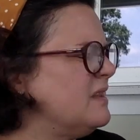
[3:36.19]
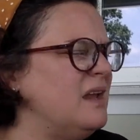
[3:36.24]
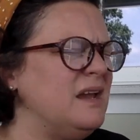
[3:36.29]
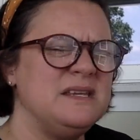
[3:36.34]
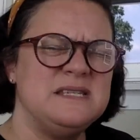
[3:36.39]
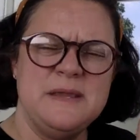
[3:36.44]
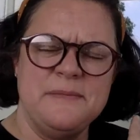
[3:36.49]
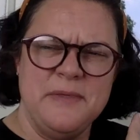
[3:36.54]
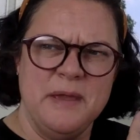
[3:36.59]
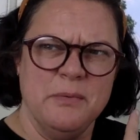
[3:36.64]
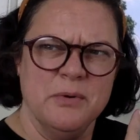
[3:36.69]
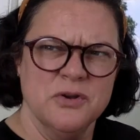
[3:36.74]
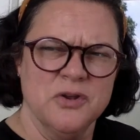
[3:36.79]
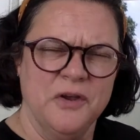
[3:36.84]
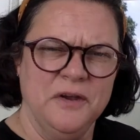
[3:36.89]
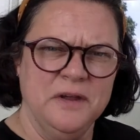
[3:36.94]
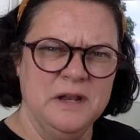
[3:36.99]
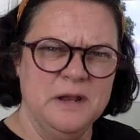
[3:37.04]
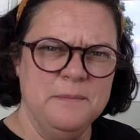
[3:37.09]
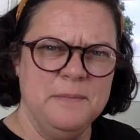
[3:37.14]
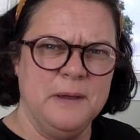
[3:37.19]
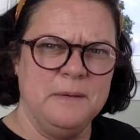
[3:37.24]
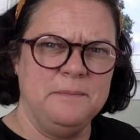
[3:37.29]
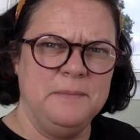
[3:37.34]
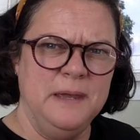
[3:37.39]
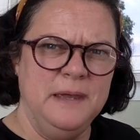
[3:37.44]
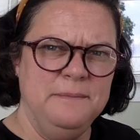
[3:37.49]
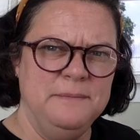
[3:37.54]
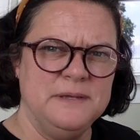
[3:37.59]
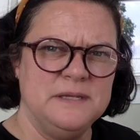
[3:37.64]
Except they were talking about
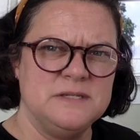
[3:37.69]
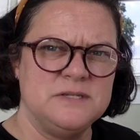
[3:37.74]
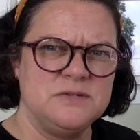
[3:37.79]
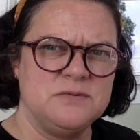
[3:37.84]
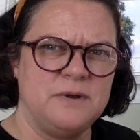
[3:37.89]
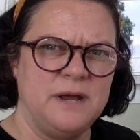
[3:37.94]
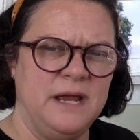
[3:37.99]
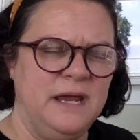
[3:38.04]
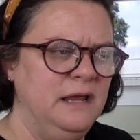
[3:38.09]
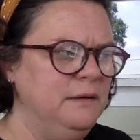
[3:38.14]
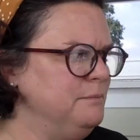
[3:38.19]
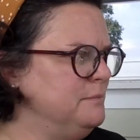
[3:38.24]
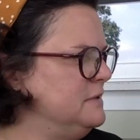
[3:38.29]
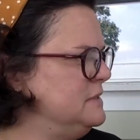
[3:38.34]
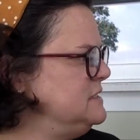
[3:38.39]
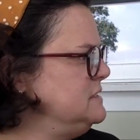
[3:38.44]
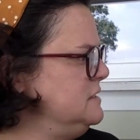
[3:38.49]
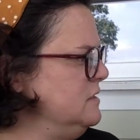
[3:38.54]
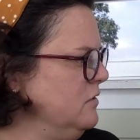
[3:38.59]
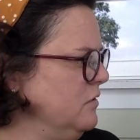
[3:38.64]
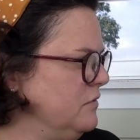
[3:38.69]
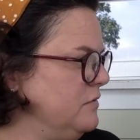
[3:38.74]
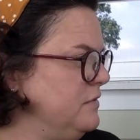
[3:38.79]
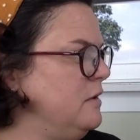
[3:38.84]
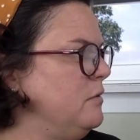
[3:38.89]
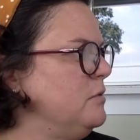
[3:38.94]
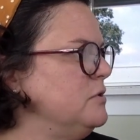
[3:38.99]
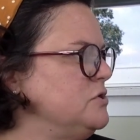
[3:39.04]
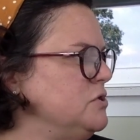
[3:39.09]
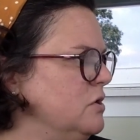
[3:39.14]
babies, right? But still,
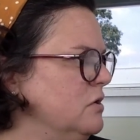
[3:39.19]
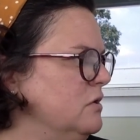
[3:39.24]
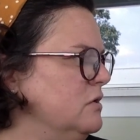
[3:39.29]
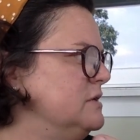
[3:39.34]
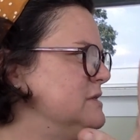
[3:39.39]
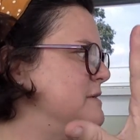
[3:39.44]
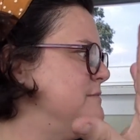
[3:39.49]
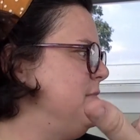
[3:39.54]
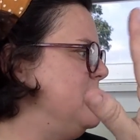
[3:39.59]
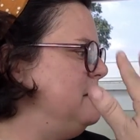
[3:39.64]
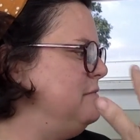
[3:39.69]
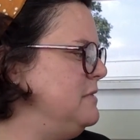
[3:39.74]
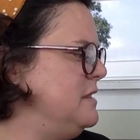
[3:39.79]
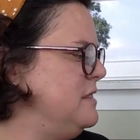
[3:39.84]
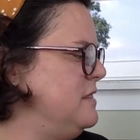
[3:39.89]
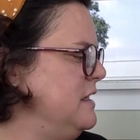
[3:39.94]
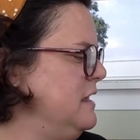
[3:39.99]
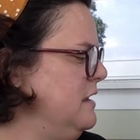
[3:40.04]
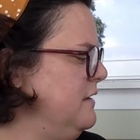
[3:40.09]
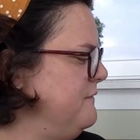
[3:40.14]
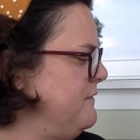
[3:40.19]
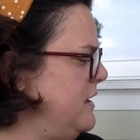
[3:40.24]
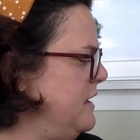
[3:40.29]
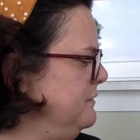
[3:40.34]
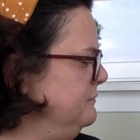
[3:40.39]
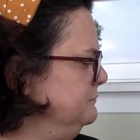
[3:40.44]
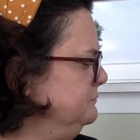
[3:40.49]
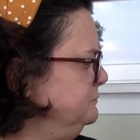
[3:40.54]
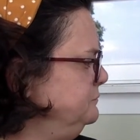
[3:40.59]
there were turtles and made me think of it.